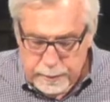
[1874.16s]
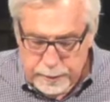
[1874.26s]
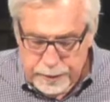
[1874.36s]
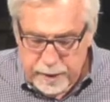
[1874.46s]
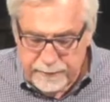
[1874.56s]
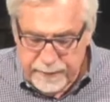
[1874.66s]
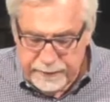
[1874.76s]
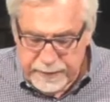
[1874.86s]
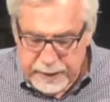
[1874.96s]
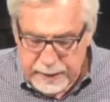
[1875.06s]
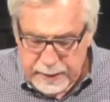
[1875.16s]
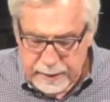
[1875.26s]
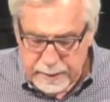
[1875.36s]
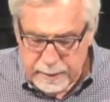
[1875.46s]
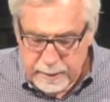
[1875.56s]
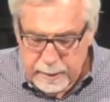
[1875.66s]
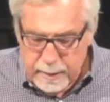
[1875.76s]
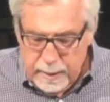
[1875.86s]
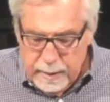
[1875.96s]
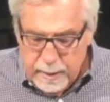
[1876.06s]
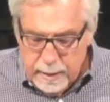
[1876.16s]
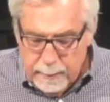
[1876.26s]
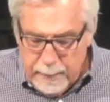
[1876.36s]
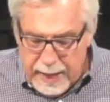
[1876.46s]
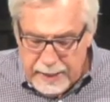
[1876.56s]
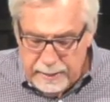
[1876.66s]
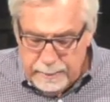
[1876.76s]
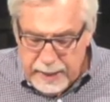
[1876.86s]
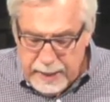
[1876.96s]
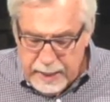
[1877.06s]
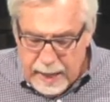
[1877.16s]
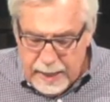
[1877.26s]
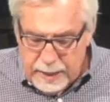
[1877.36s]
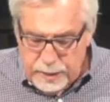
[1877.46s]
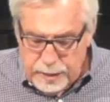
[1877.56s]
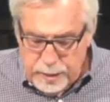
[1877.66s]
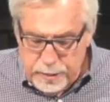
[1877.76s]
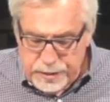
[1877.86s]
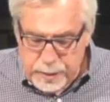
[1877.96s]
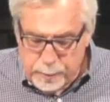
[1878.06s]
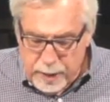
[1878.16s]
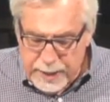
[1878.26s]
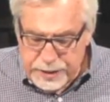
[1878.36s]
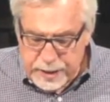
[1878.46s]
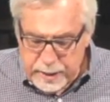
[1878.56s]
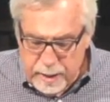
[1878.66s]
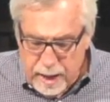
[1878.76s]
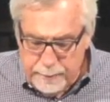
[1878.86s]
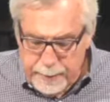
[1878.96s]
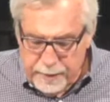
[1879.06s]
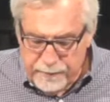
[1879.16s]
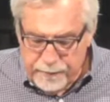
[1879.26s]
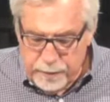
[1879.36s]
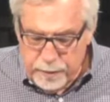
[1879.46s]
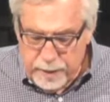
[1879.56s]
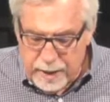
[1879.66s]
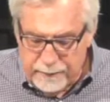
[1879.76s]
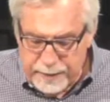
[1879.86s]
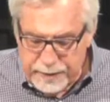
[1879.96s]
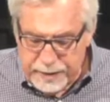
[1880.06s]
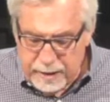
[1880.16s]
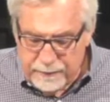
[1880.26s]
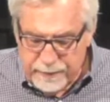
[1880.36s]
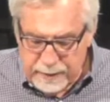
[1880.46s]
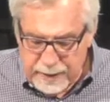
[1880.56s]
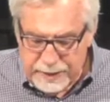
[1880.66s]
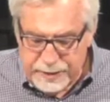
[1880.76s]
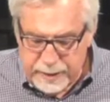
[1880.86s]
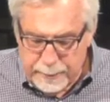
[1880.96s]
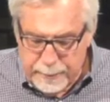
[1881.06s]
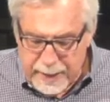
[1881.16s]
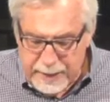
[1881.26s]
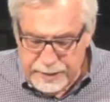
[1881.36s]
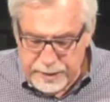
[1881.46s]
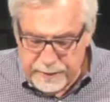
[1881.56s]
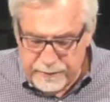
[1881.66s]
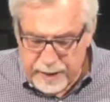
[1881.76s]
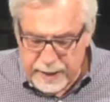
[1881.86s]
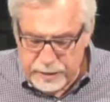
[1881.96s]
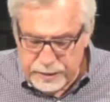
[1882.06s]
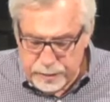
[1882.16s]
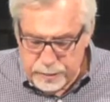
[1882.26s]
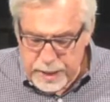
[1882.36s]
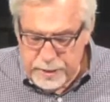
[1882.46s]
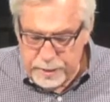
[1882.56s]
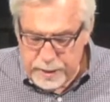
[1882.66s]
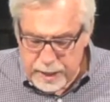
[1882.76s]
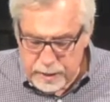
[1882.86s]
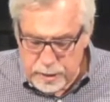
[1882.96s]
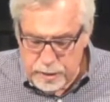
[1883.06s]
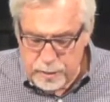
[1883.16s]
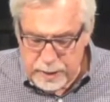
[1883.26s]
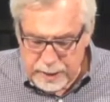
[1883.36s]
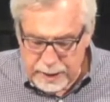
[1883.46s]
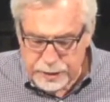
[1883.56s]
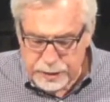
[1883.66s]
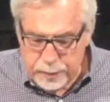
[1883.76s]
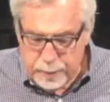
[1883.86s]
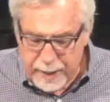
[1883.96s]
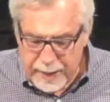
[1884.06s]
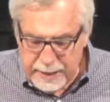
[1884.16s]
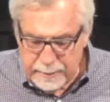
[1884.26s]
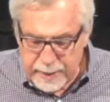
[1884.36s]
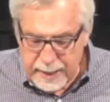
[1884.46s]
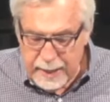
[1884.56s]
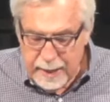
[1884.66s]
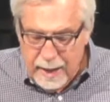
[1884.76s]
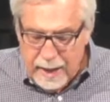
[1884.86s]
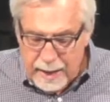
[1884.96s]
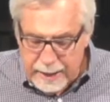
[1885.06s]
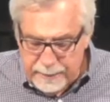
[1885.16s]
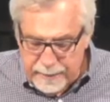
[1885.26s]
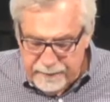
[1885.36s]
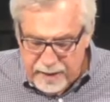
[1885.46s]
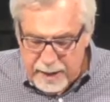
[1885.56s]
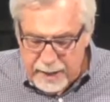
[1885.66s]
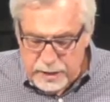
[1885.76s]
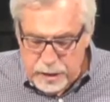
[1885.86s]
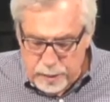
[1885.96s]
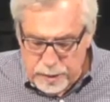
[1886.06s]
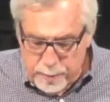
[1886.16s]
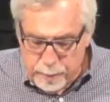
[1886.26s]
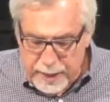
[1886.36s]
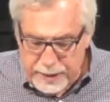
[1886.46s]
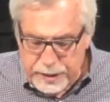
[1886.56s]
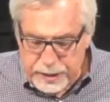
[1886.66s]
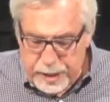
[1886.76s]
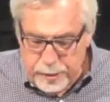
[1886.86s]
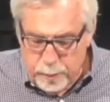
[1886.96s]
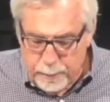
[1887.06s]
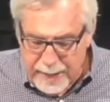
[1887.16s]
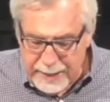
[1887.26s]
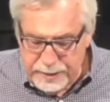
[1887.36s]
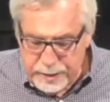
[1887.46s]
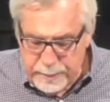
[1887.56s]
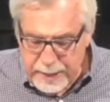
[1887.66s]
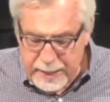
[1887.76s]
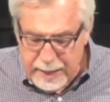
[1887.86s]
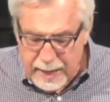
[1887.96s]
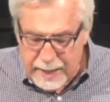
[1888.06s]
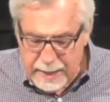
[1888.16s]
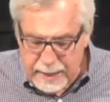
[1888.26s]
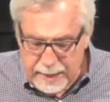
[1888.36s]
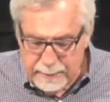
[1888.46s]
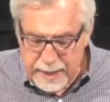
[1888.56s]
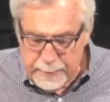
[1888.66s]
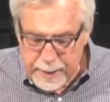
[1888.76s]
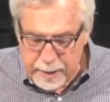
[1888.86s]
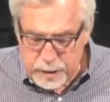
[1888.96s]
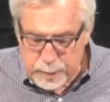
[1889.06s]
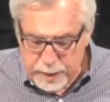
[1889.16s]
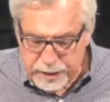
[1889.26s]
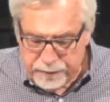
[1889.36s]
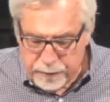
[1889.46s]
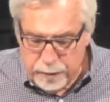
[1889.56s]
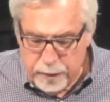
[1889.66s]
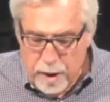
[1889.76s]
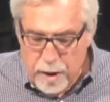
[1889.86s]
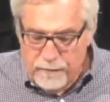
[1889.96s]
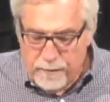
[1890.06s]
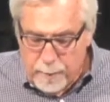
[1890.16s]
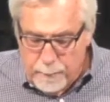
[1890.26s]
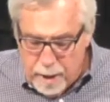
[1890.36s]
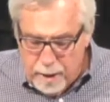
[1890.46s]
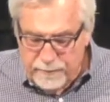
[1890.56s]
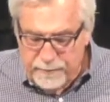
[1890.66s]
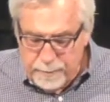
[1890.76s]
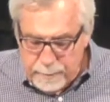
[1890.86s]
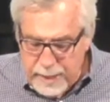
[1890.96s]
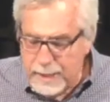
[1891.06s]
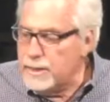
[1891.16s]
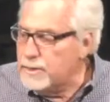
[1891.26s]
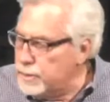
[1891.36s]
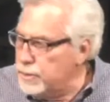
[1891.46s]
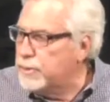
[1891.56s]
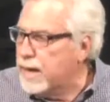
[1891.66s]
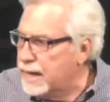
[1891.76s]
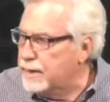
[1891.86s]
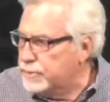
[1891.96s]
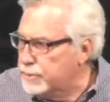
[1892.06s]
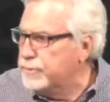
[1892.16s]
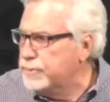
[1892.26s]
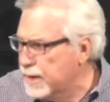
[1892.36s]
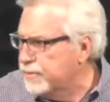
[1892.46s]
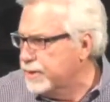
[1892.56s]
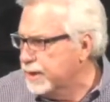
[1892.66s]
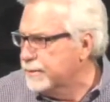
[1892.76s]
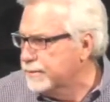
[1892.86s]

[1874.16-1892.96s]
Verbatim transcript: John 15. Abide in me, and I in you, as the branch cannot bear fruit of itself unless it abides in the vine, so neither can you unless you abide in me. I am the vine, you are the branches. He who abides in me, and I in him, he bears much fruit, for apart from me, you can do nothing.